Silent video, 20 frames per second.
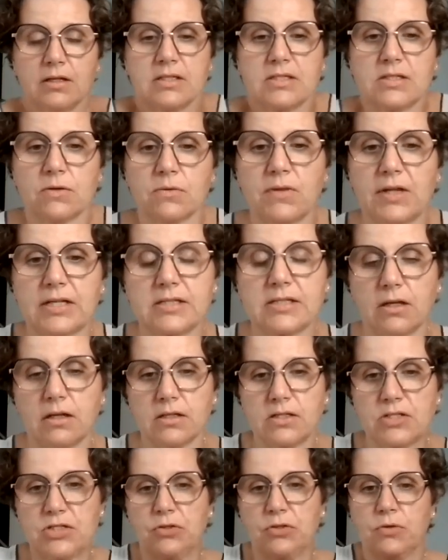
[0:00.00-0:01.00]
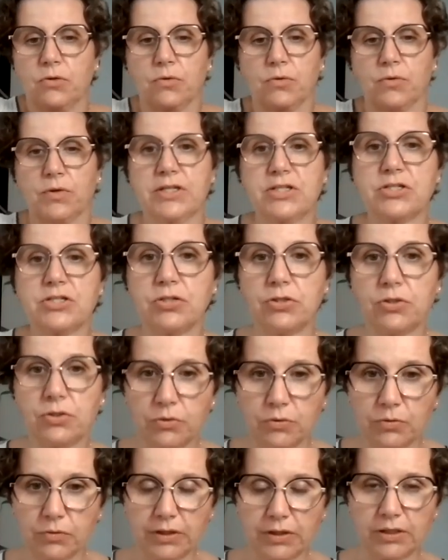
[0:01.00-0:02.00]
So that's also going
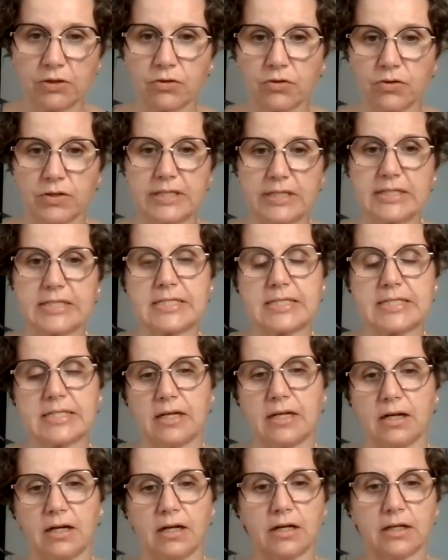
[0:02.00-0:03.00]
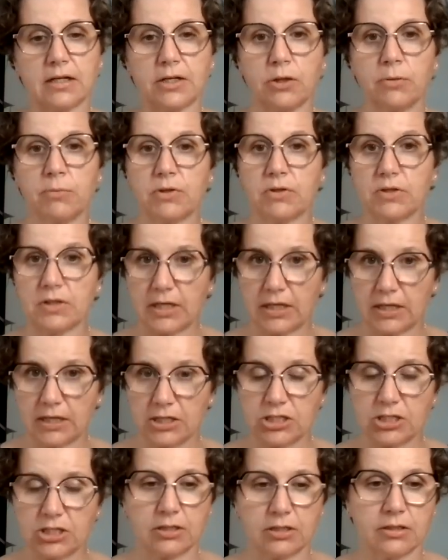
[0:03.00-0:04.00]
to increase
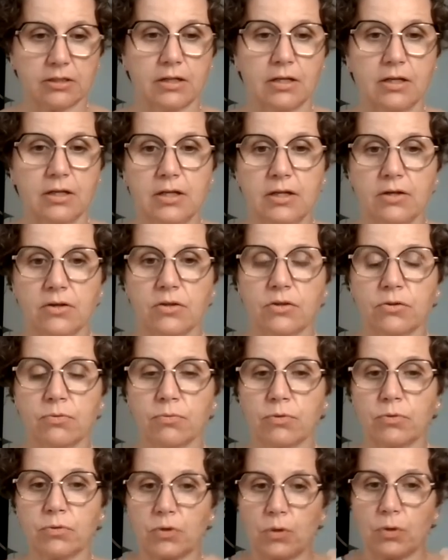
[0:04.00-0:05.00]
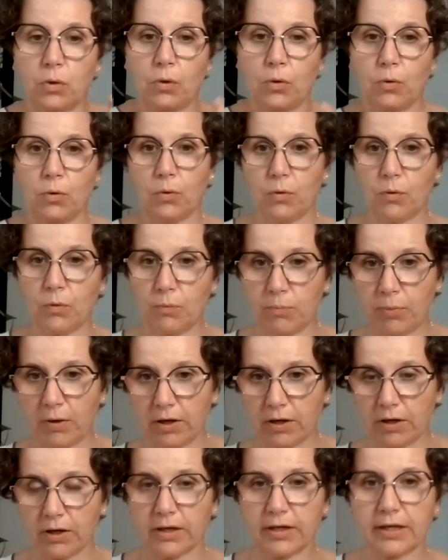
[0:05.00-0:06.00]
communication through the whole
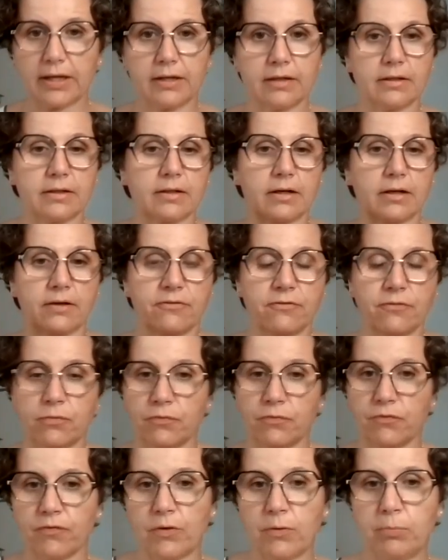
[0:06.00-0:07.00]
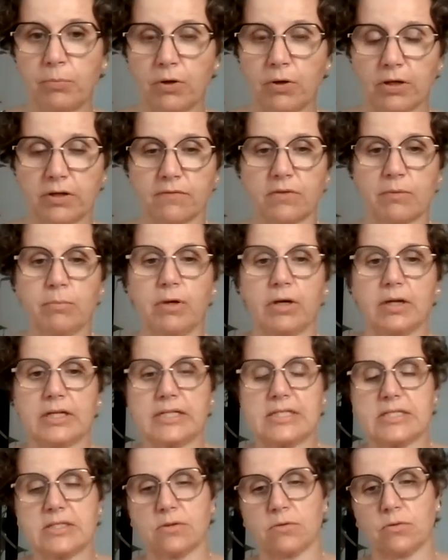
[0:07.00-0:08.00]
part and a full part of the
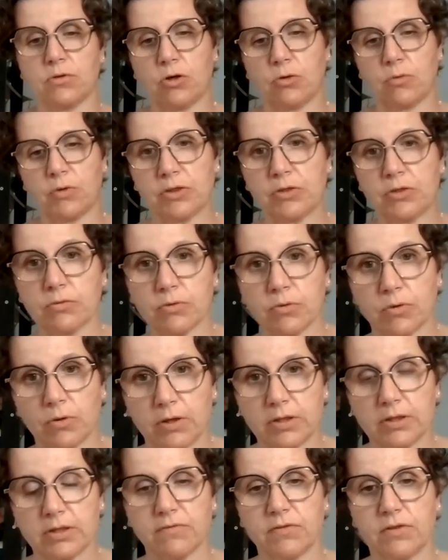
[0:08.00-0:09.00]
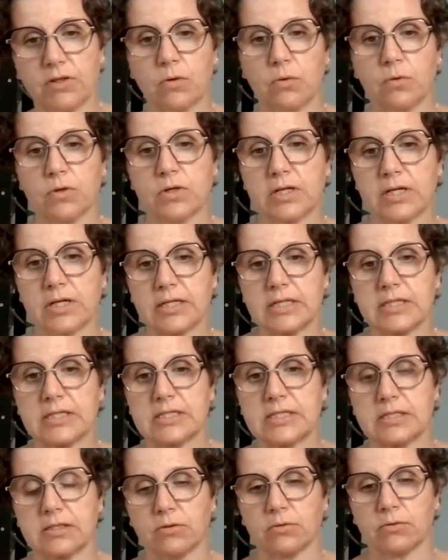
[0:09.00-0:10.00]
body. So going through all of the
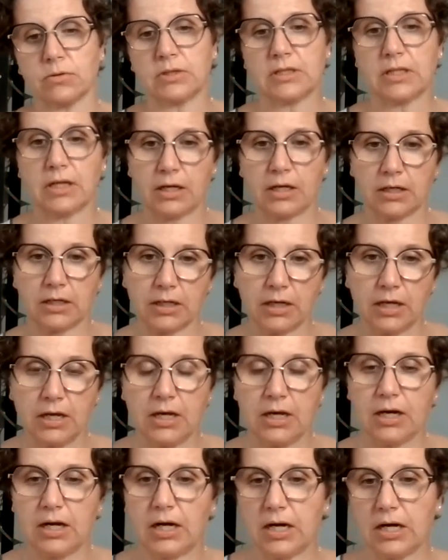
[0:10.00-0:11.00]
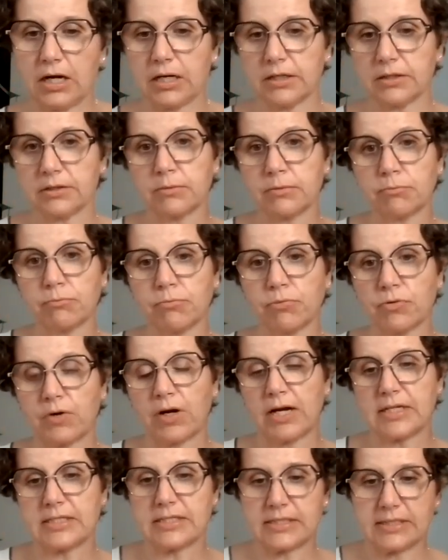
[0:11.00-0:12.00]
organs, so lung, heart,
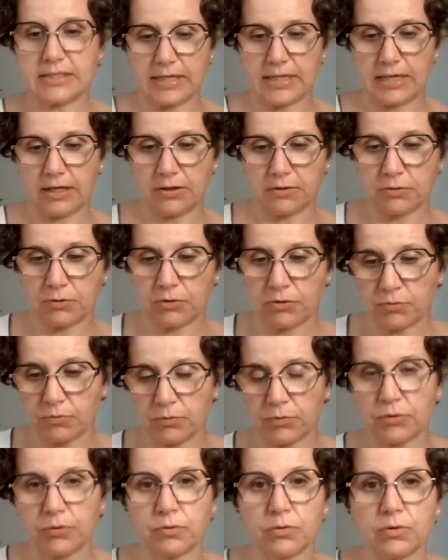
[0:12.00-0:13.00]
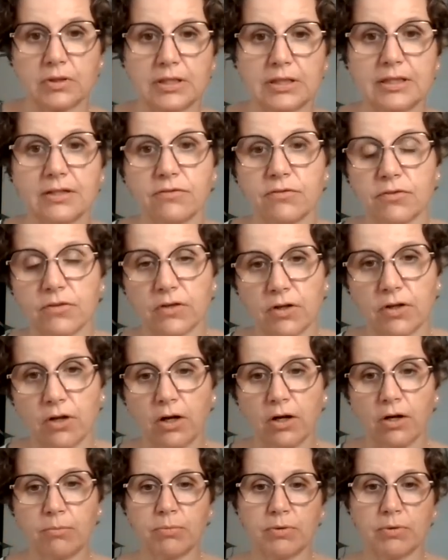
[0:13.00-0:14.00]
breast, down through the liver,
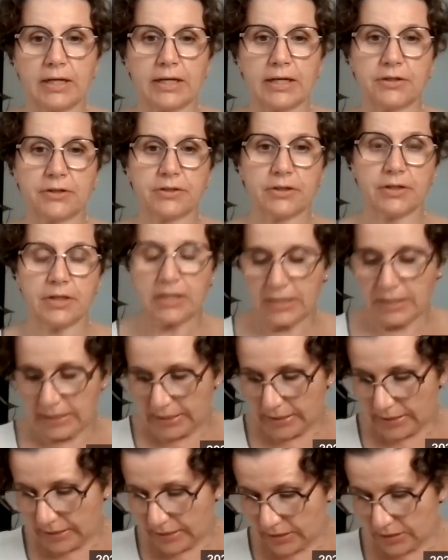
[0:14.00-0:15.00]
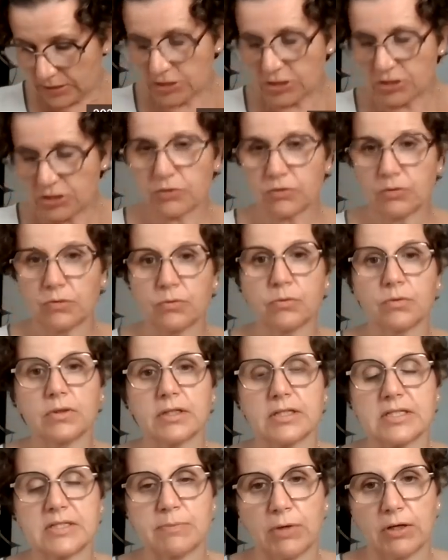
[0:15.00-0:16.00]
gallbladder, into
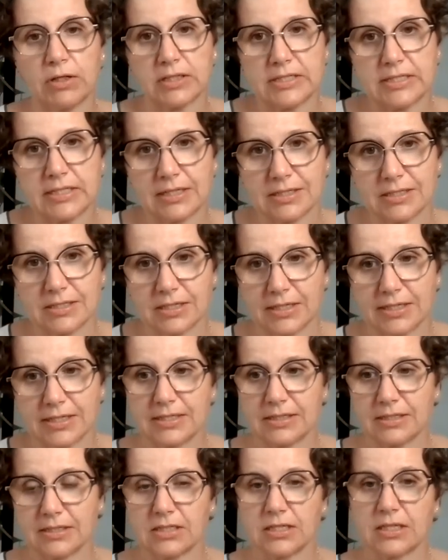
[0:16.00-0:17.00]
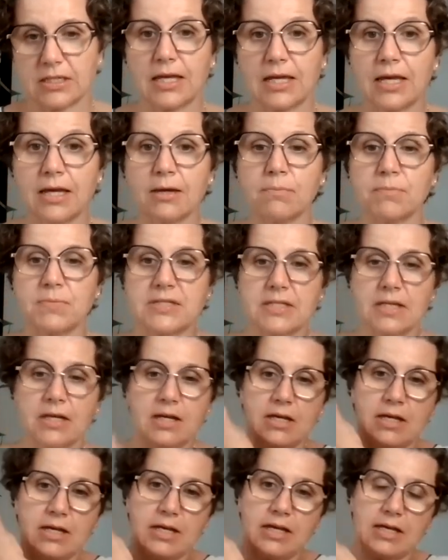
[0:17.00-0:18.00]
the small intestines, into the hips,
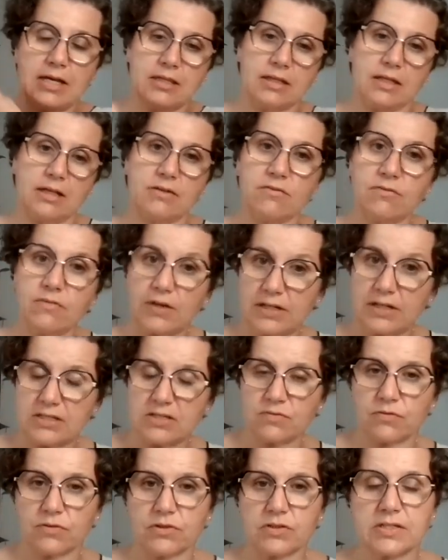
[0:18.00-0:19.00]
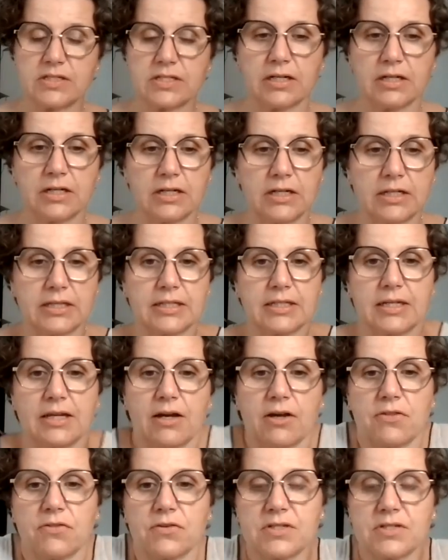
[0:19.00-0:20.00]
and then vice versa on the
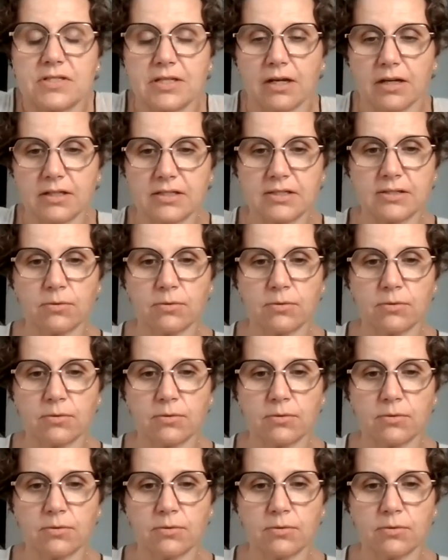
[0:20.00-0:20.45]
other side.